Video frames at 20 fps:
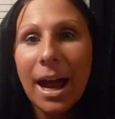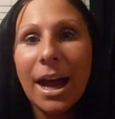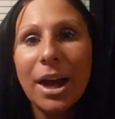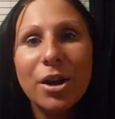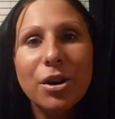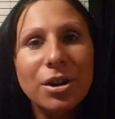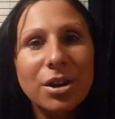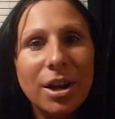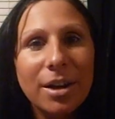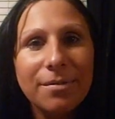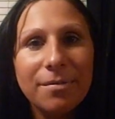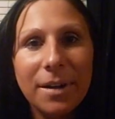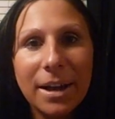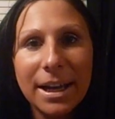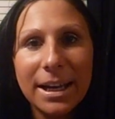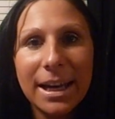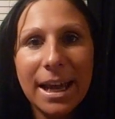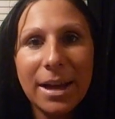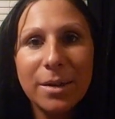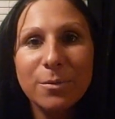I could not
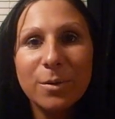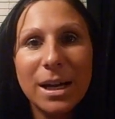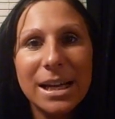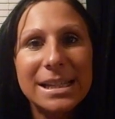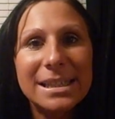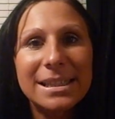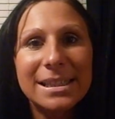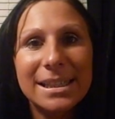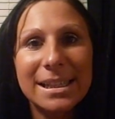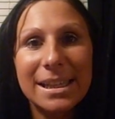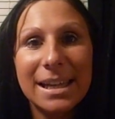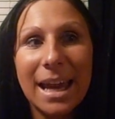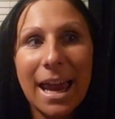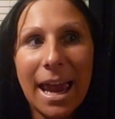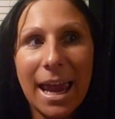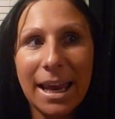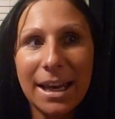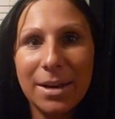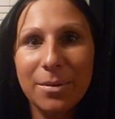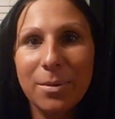find
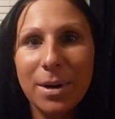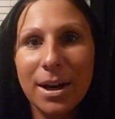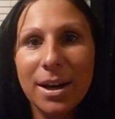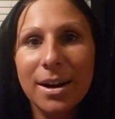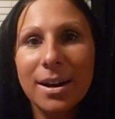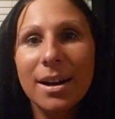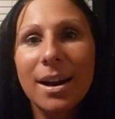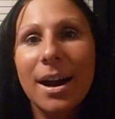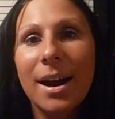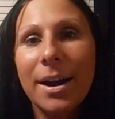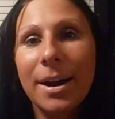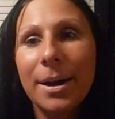NYC anywhere.